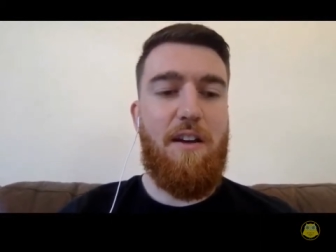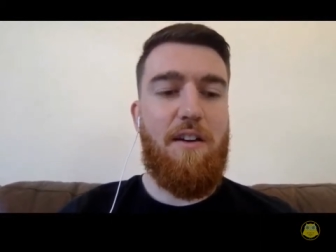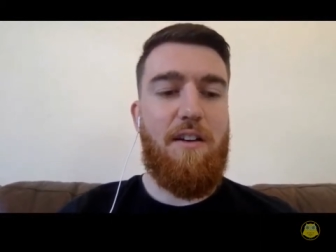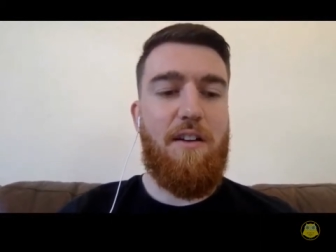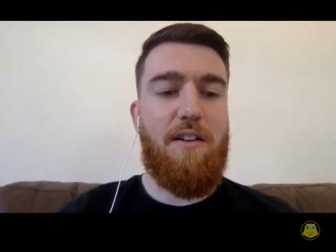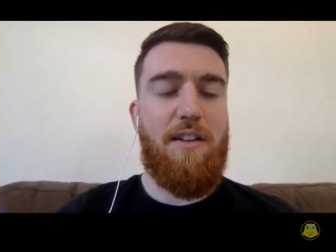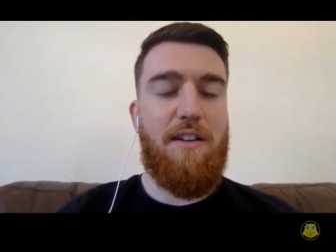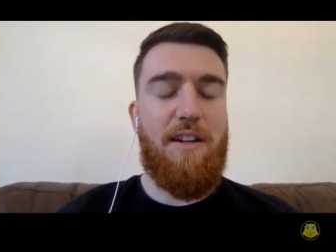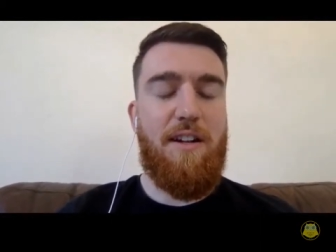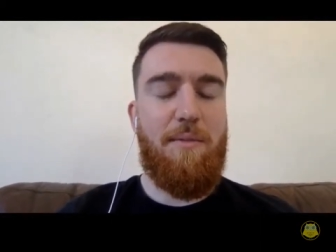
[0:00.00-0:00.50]

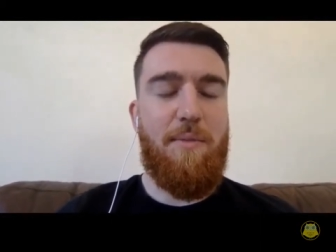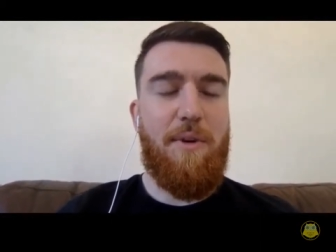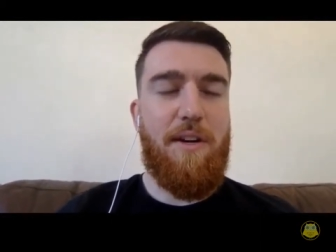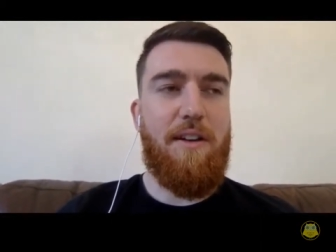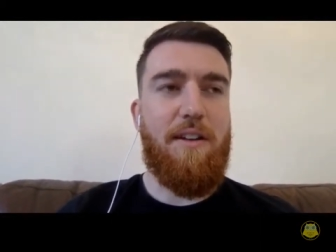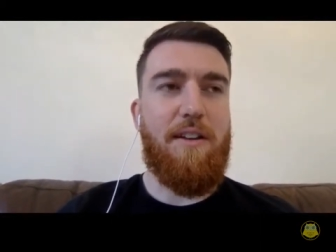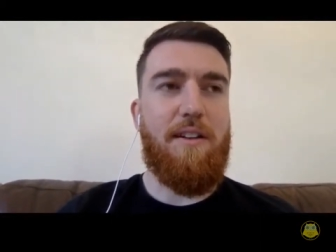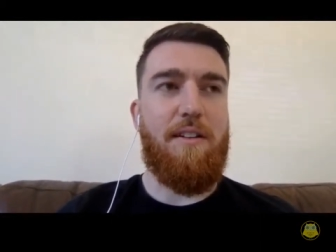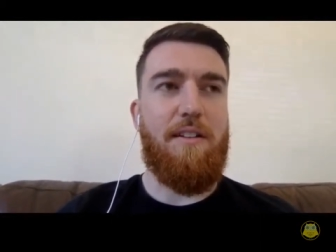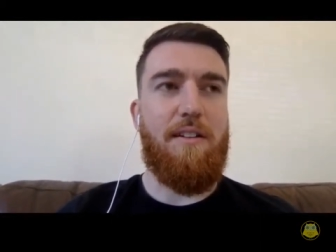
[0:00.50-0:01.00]
little by
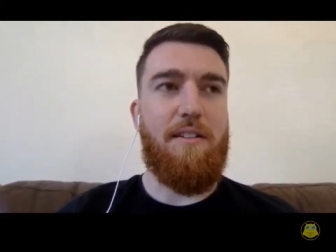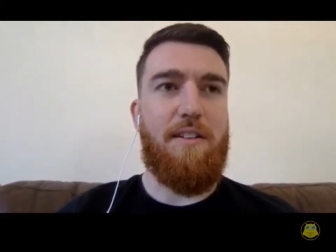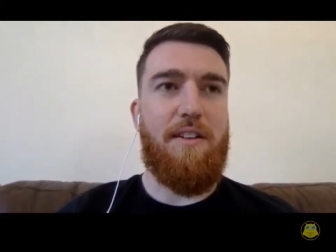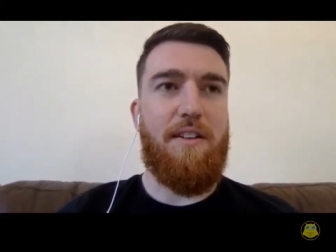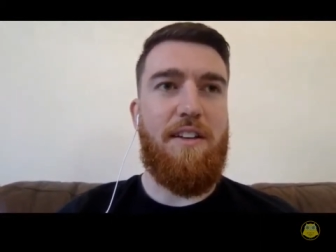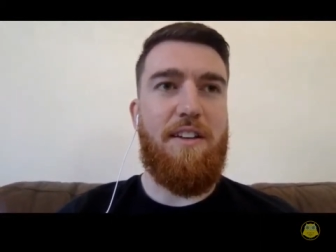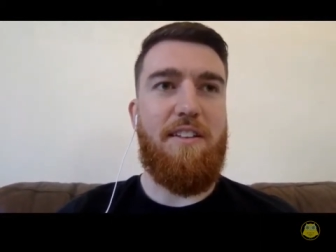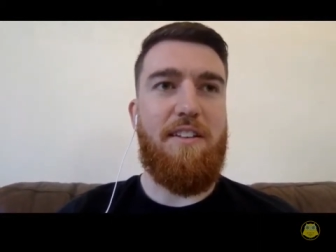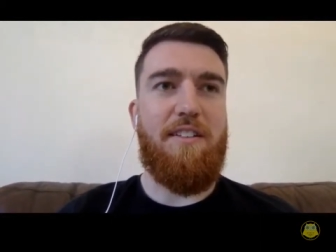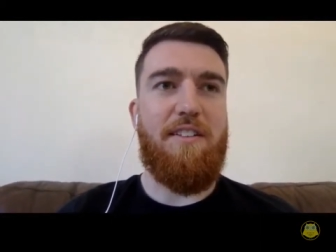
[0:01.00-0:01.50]
little,
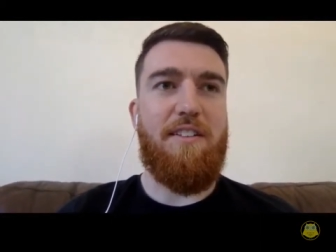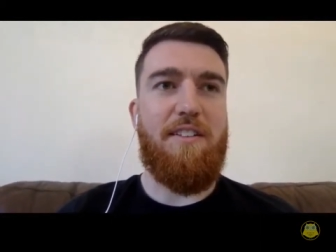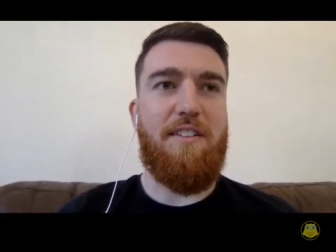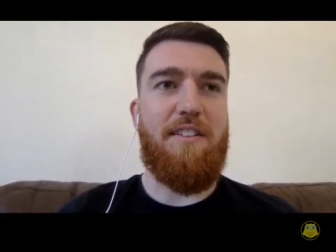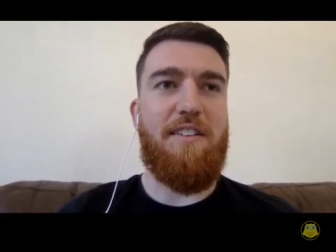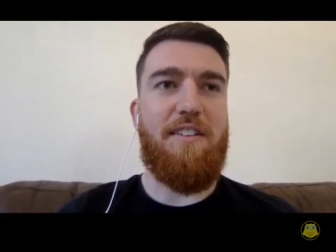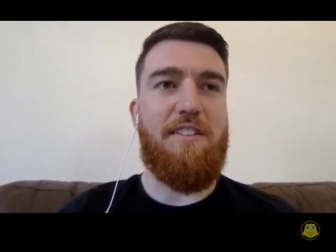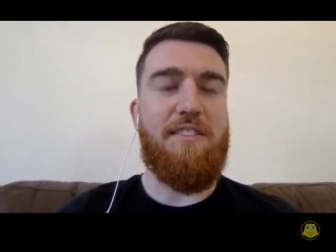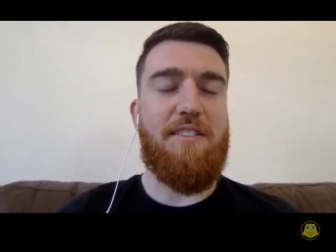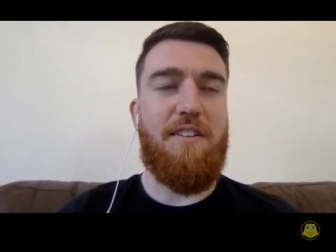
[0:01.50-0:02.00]
he,
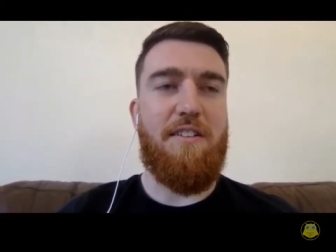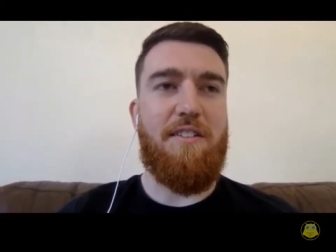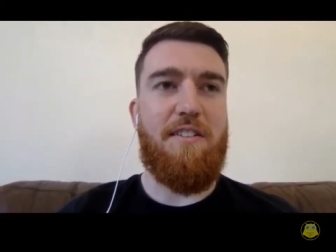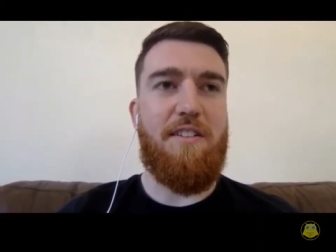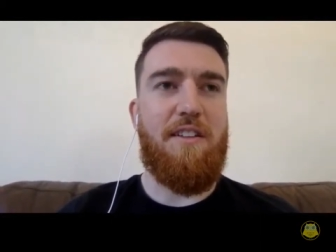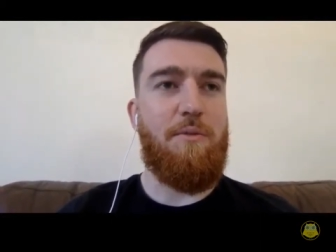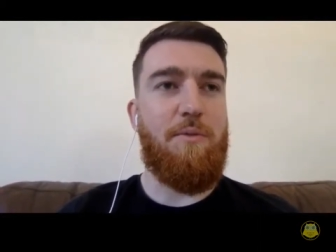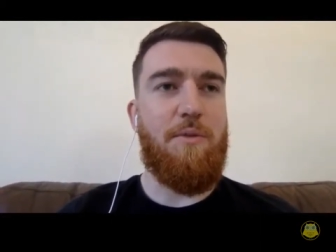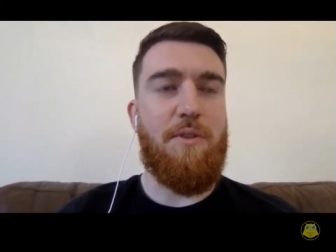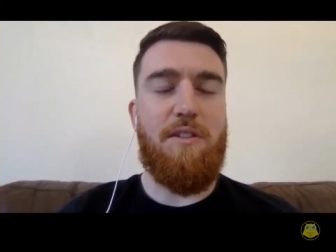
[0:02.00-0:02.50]
he
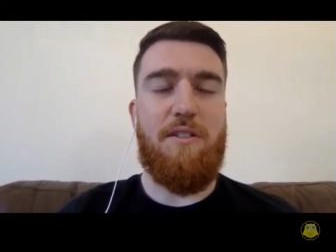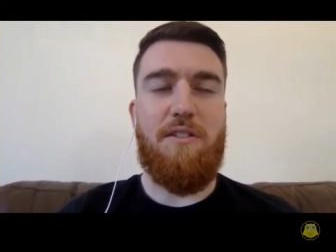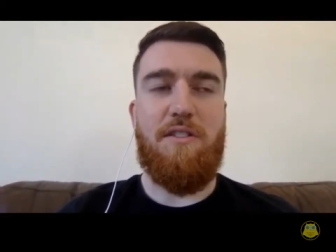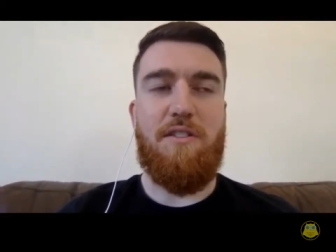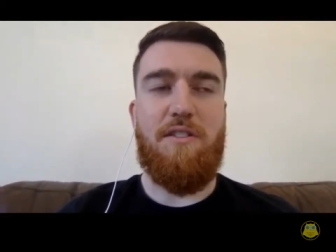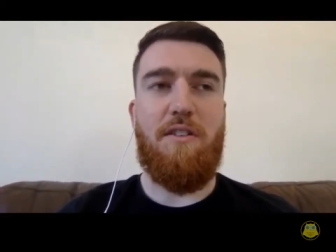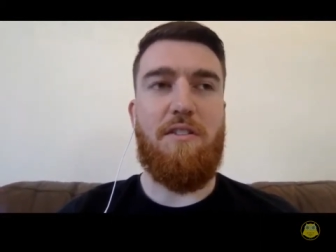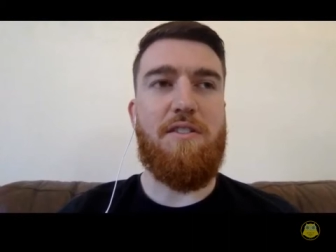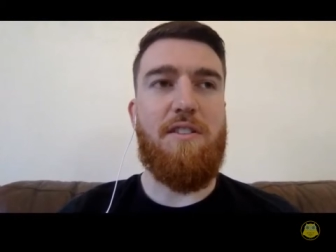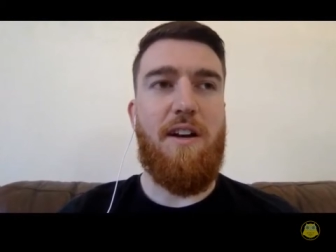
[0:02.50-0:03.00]
started, he wouldn't
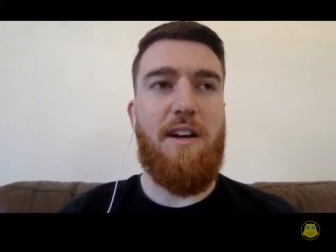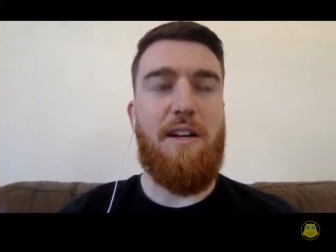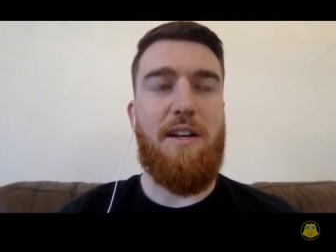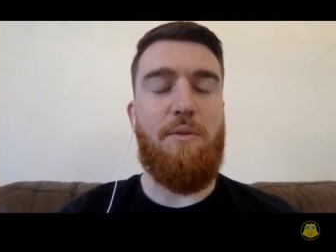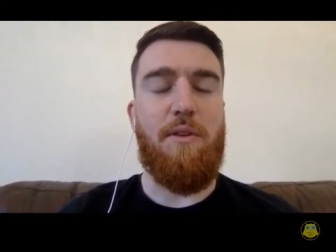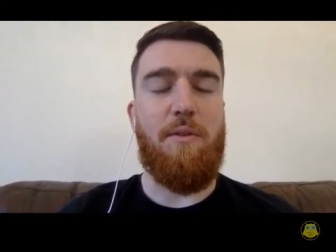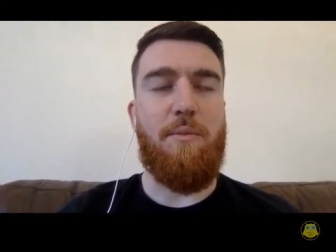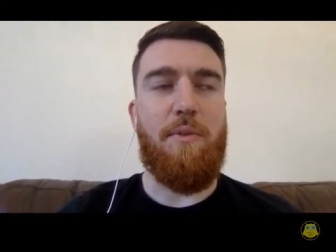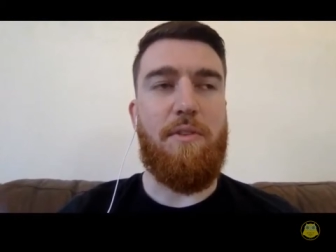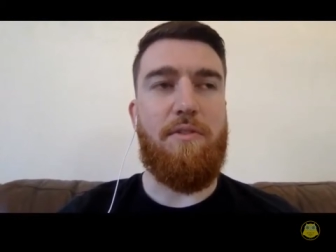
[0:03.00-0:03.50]
talk to
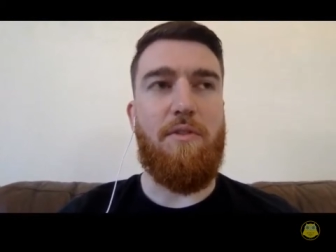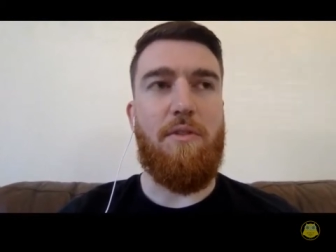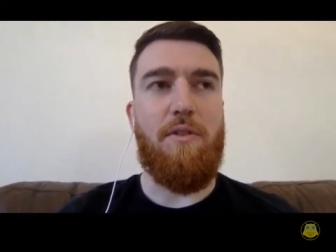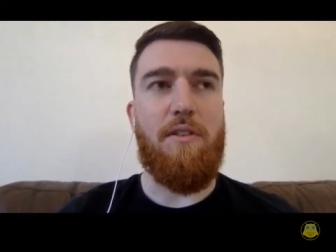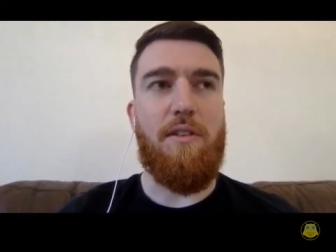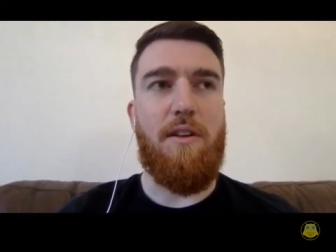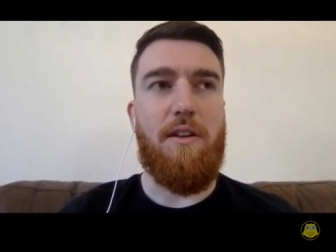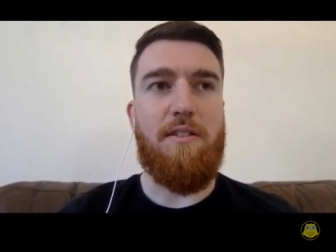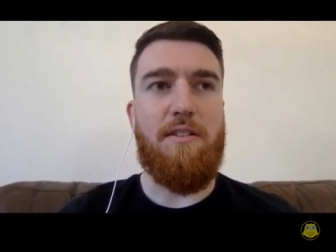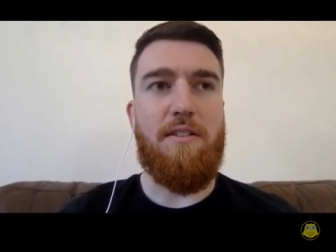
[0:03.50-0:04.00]
anyone
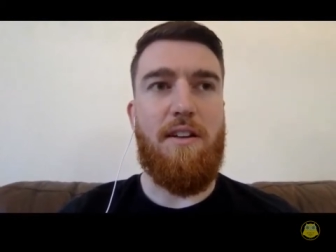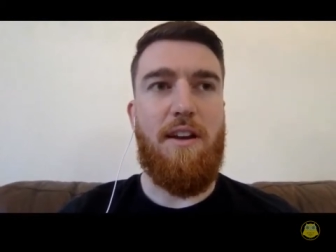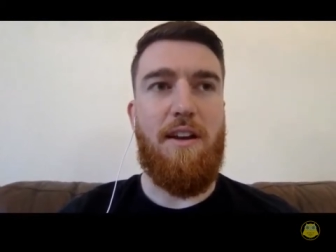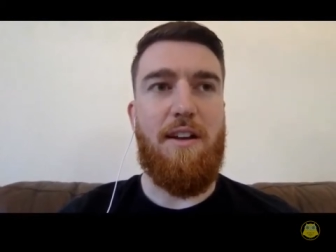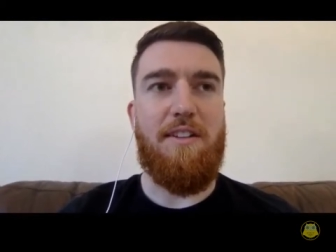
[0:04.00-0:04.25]
before that.